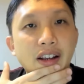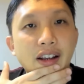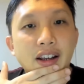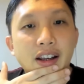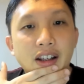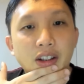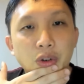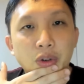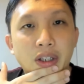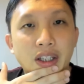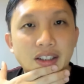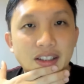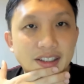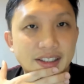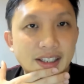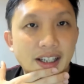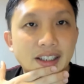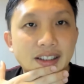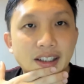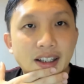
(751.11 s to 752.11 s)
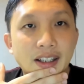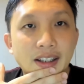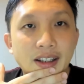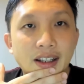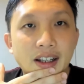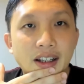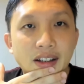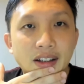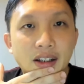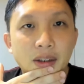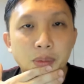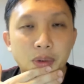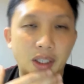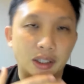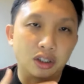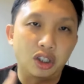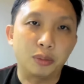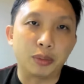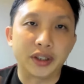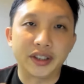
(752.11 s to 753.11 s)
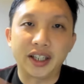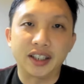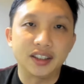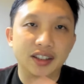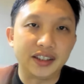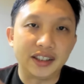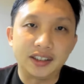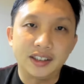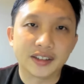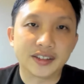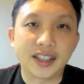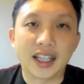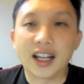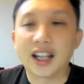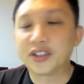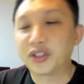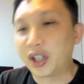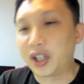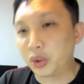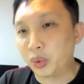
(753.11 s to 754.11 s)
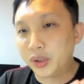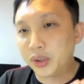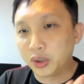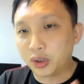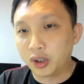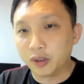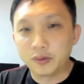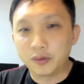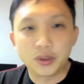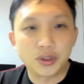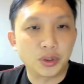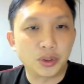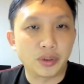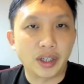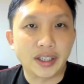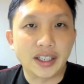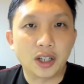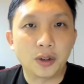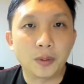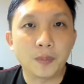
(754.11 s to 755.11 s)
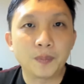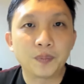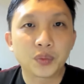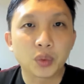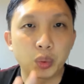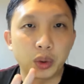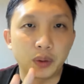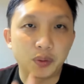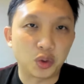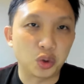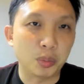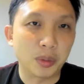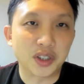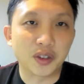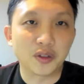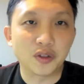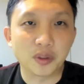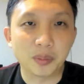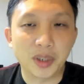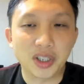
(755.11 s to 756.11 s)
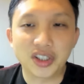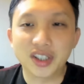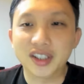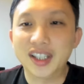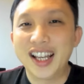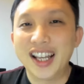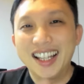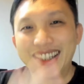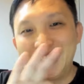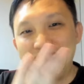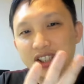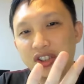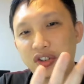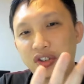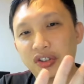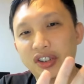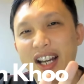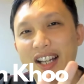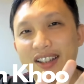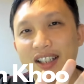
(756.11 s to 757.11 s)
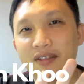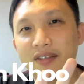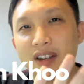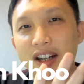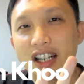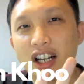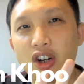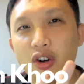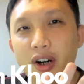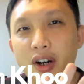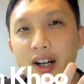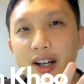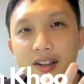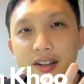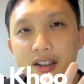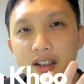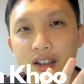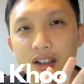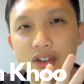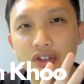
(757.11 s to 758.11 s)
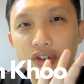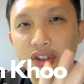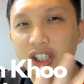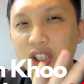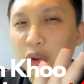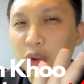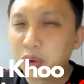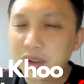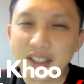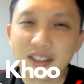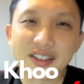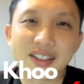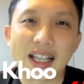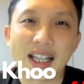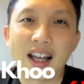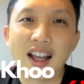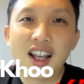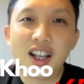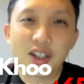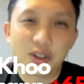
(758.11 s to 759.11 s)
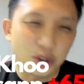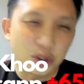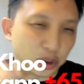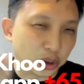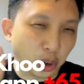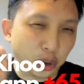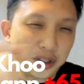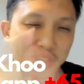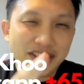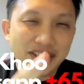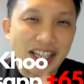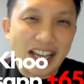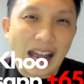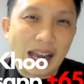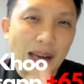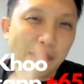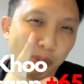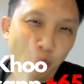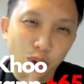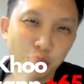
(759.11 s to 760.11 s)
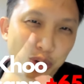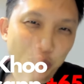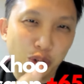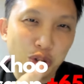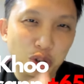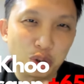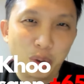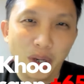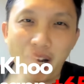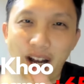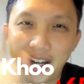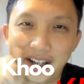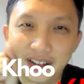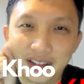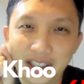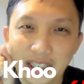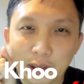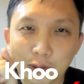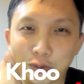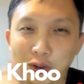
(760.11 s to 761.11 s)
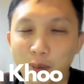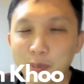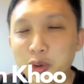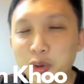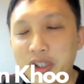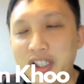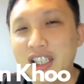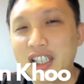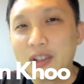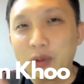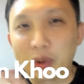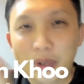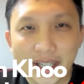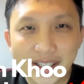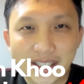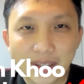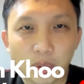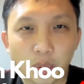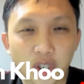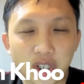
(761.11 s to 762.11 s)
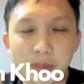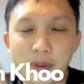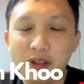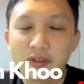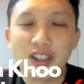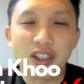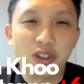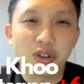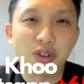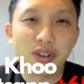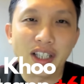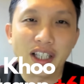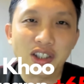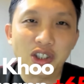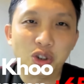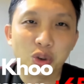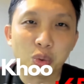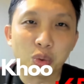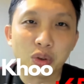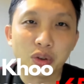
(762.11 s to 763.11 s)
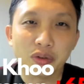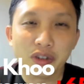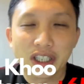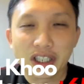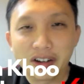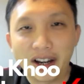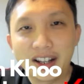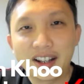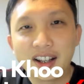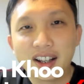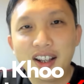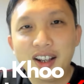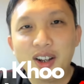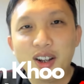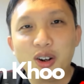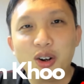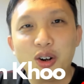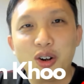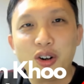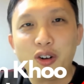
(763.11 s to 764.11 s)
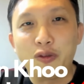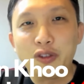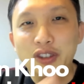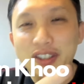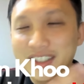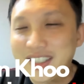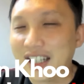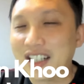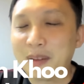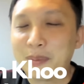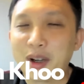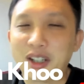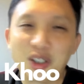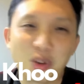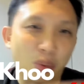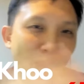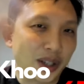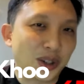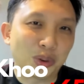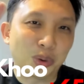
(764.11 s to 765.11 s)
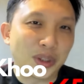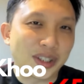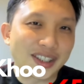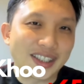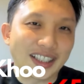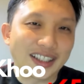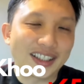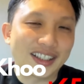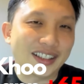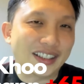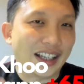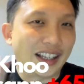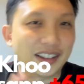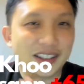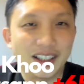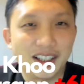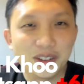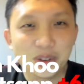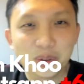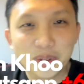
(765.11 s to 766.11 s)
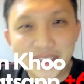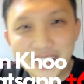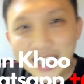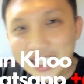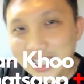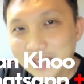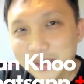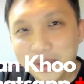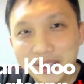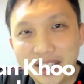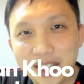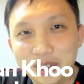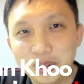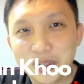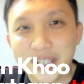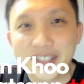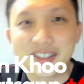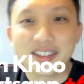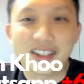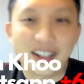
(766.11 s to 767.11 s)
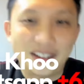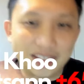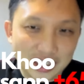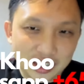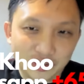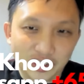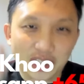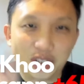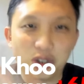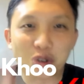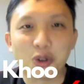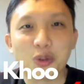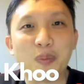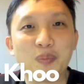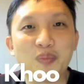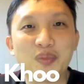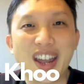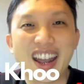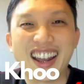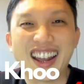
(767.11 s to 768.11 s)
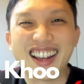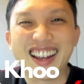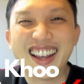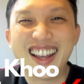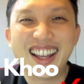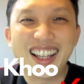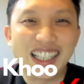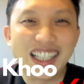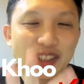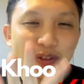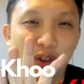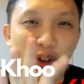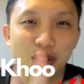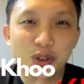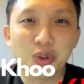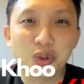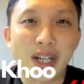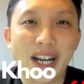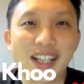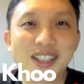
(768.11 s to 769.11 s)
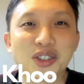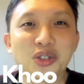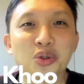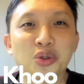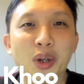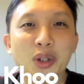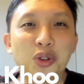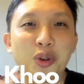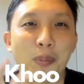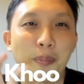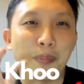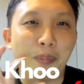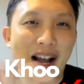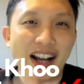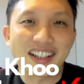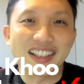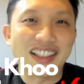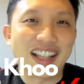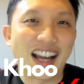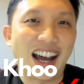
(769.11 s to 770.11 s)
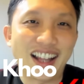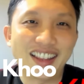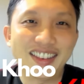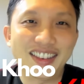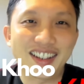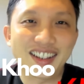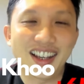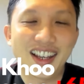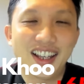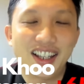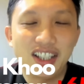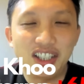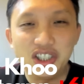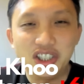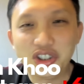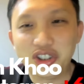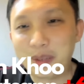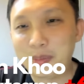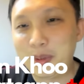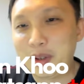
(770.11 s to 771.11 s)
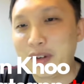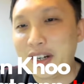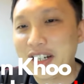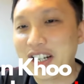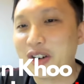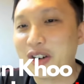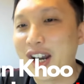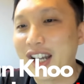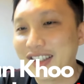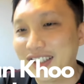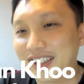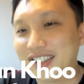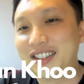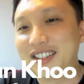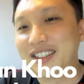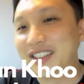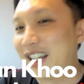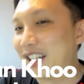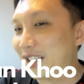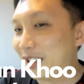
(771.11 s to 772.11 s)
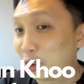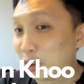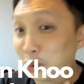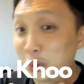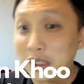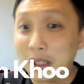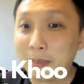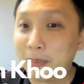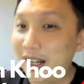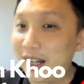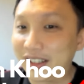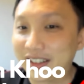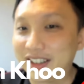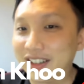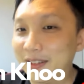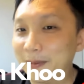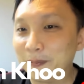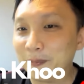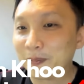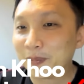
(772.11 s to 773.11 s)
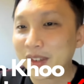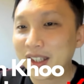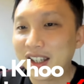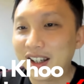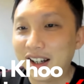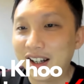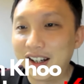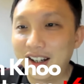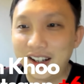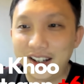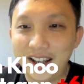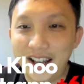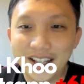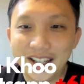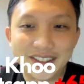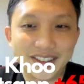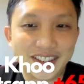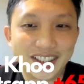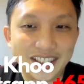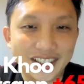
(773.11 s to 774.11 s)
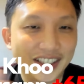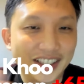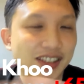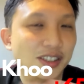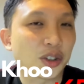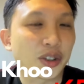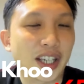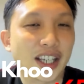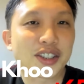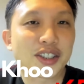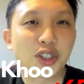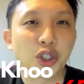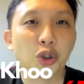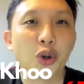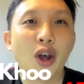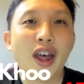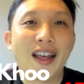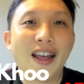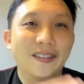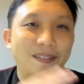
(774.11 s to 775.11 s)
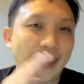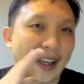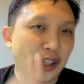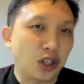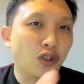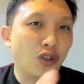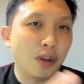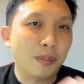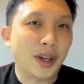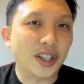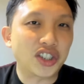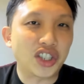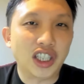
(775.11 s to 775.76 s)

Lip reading: And you can decide there and then, and we can talk about other details there. So I don't want to confuse you right now with too much information. These 3, I think right now, are the 3 good deals lah. So don't say I bojo you. I already informed you here. You guys never watch my video, then you will regret or feel sad about it 1-2 years later. Then don't say I never tell you guys. Okay, this video is for you guys who want to bargain hunt in JB right now. I think this is as good a bargain as it is. Okay, so thank you very much.